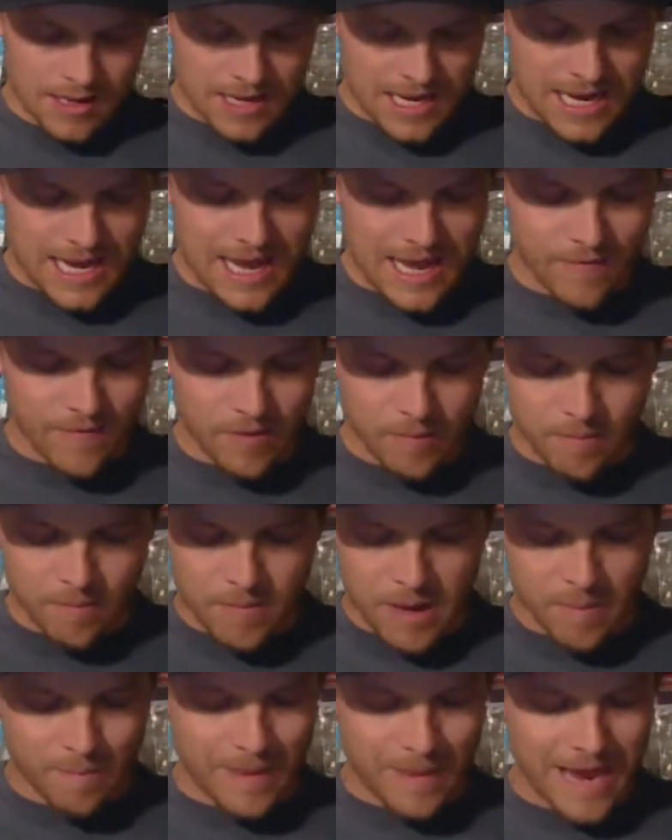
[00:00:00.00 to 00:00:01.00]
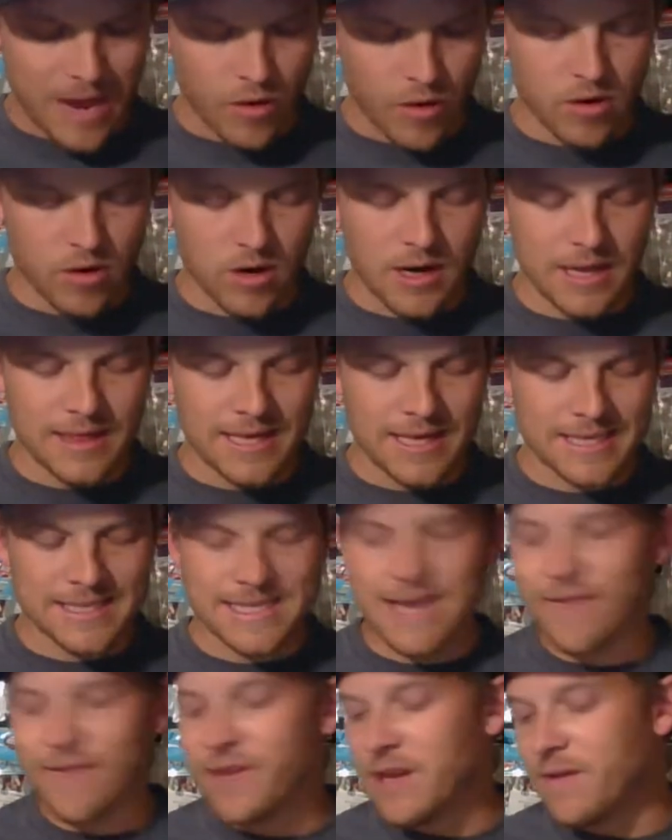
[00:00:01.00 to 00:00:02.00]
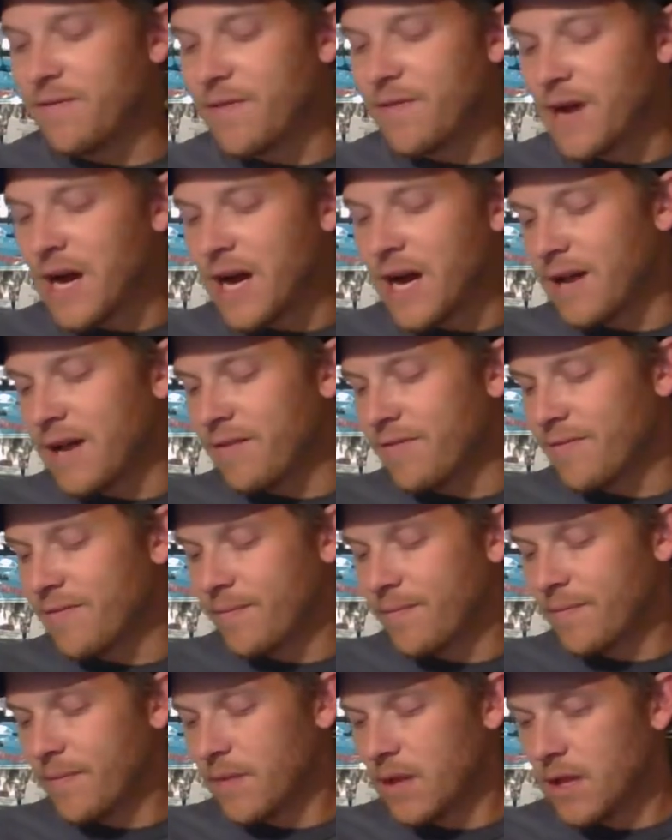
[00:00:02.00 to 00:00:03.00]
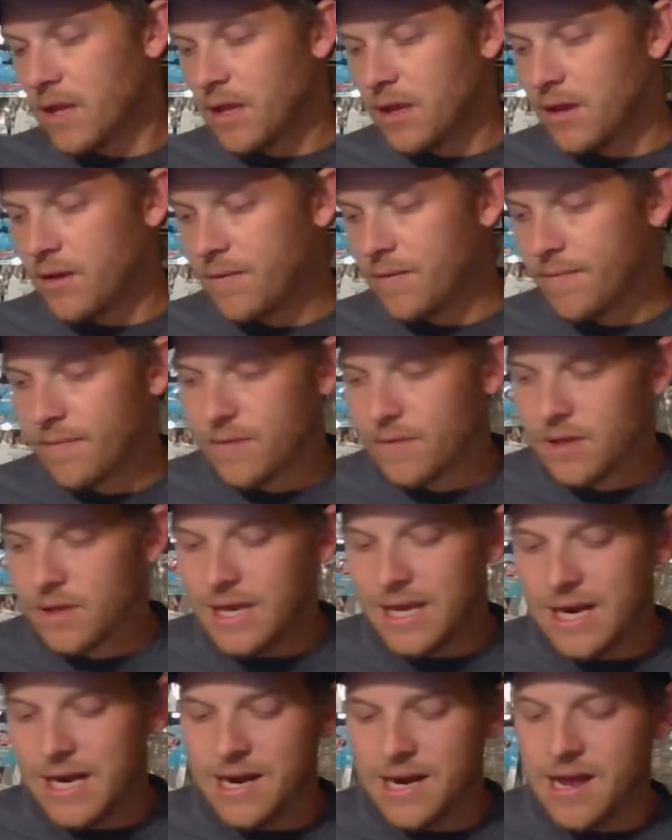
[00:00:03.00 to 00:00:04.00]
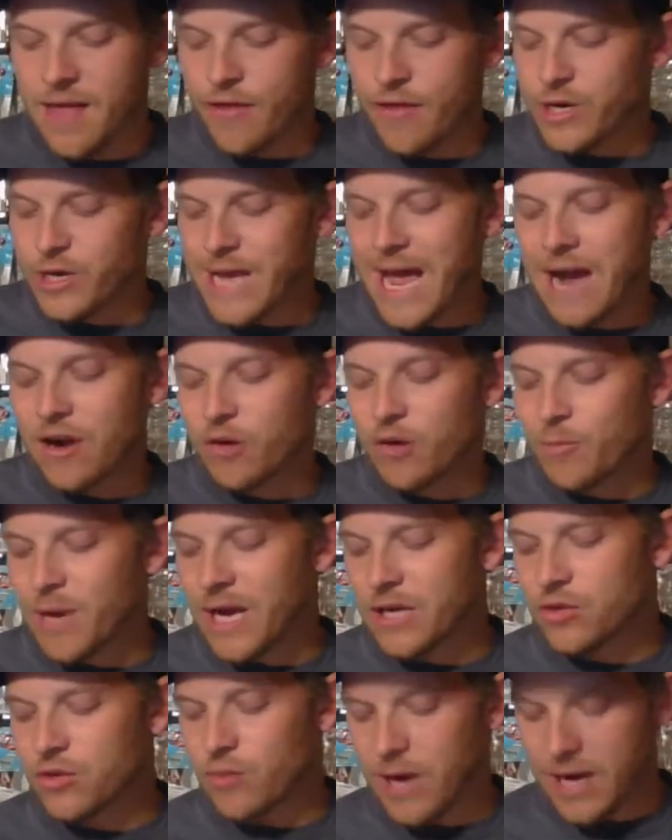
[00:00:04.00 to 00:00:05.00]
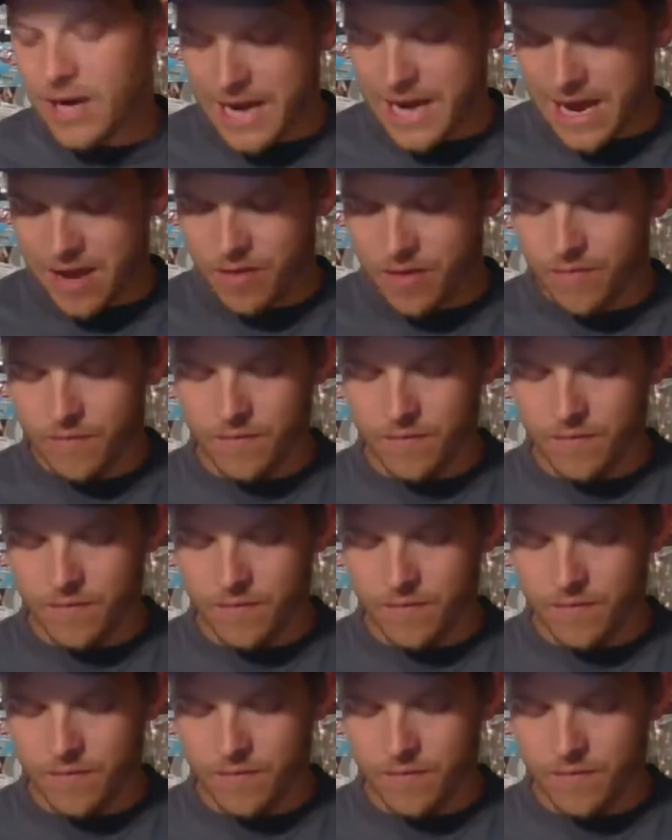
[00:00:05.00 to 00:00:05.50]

I have a, a powder in the 75 in another tackle box right now